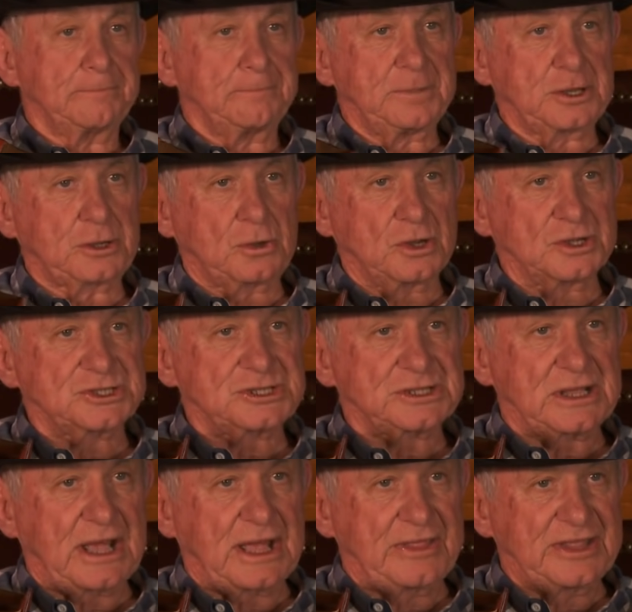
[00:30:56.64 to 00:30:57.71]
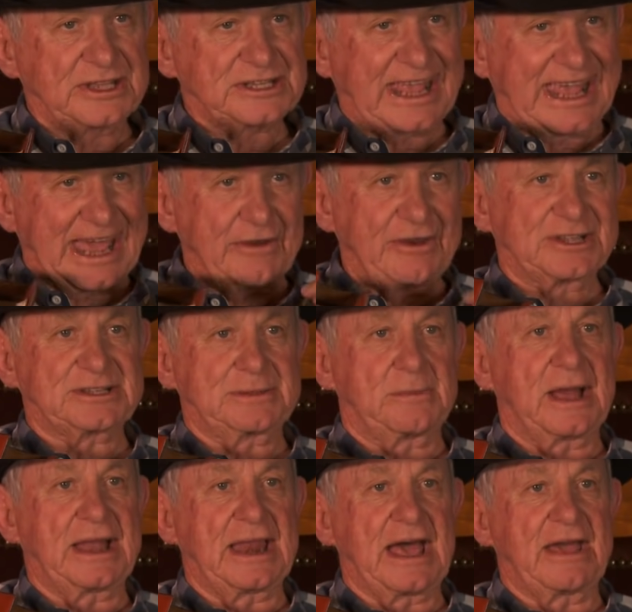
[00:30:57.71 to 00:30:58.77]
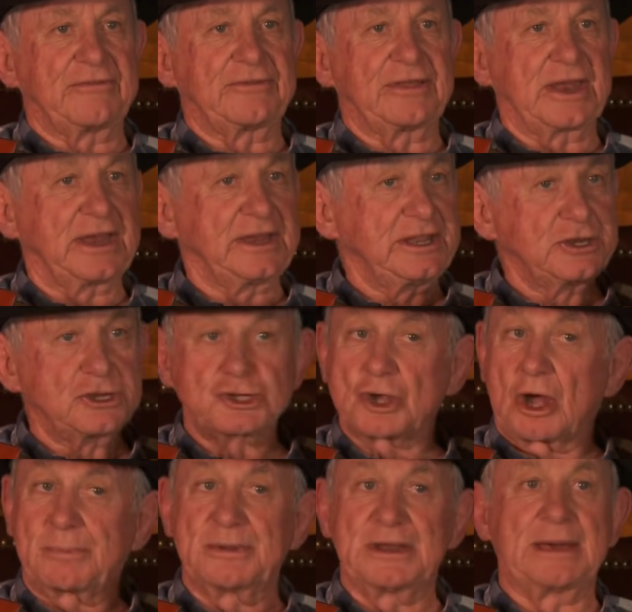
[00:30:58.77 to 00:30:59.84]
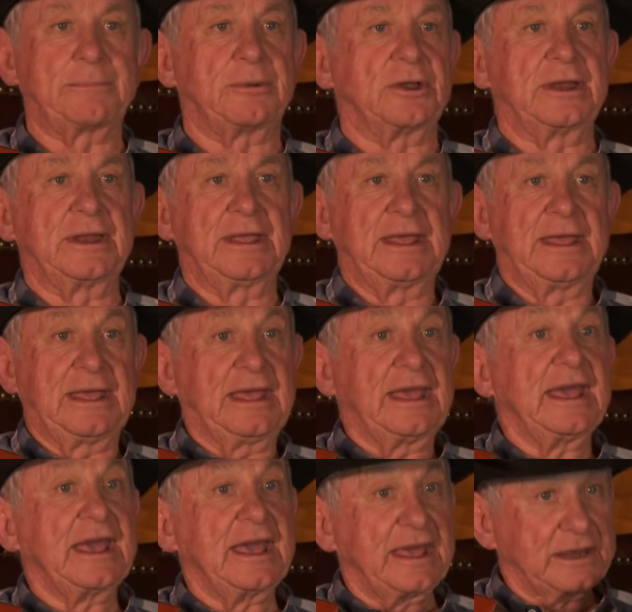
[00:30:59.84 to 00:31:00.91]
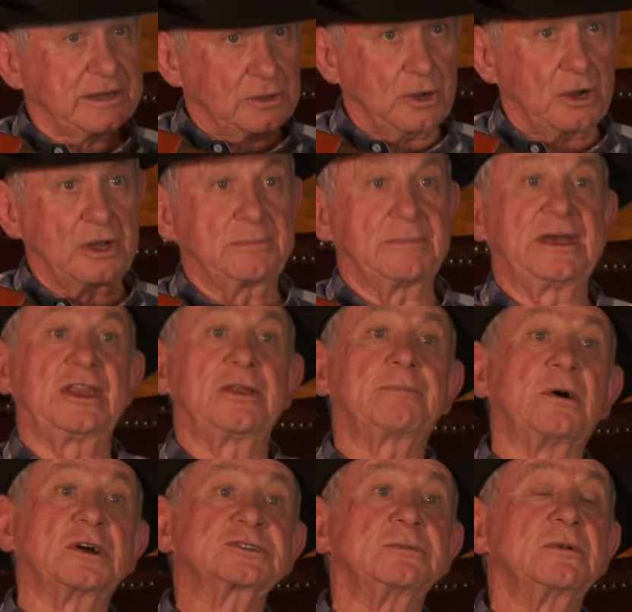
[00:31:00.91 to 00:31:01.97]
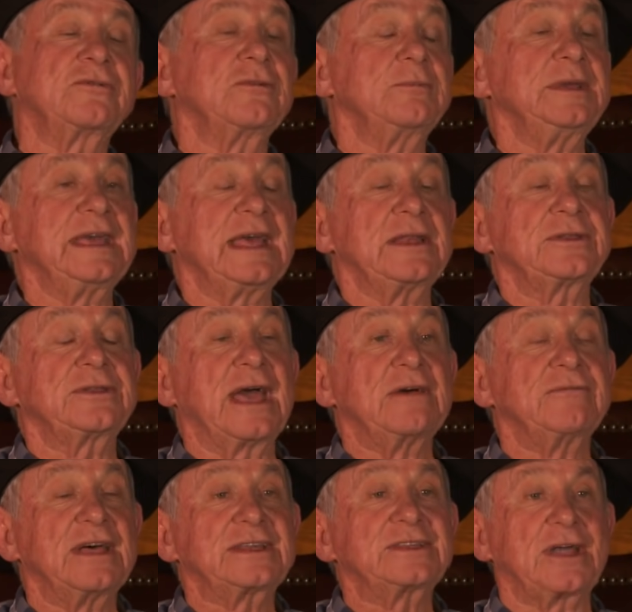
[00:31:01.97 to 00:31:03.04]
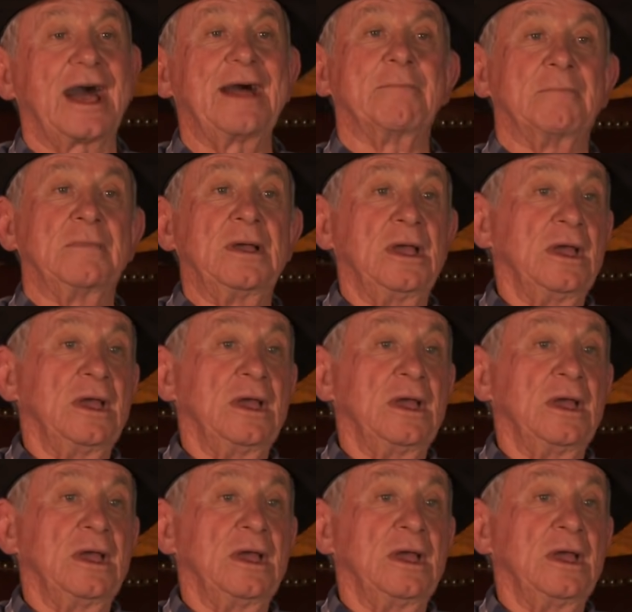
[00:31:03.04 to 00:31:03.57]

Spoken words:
Because there's areas in my life that I need to sharpen up on. And God made it possible for me to have that time.